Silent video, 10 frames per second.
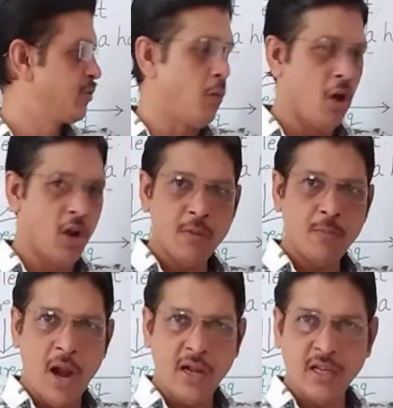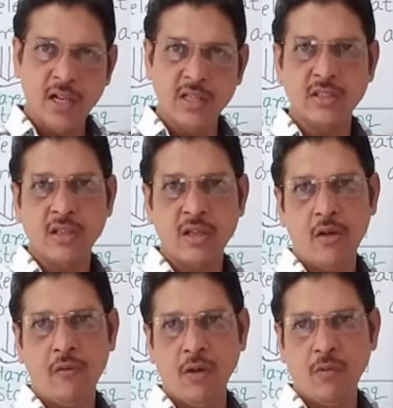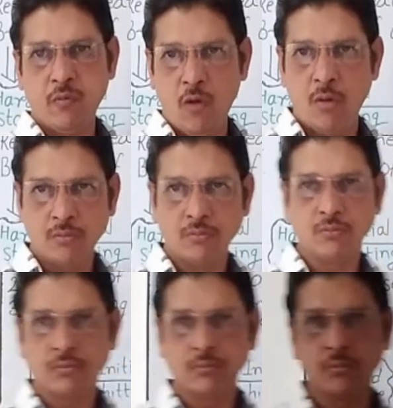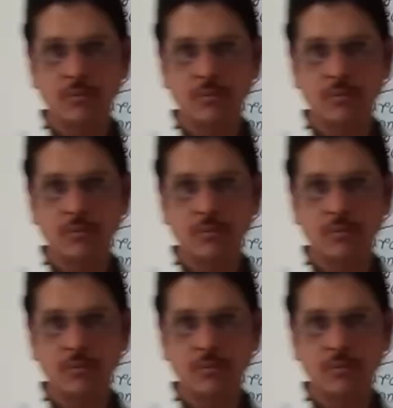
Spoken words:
smaller particles will form,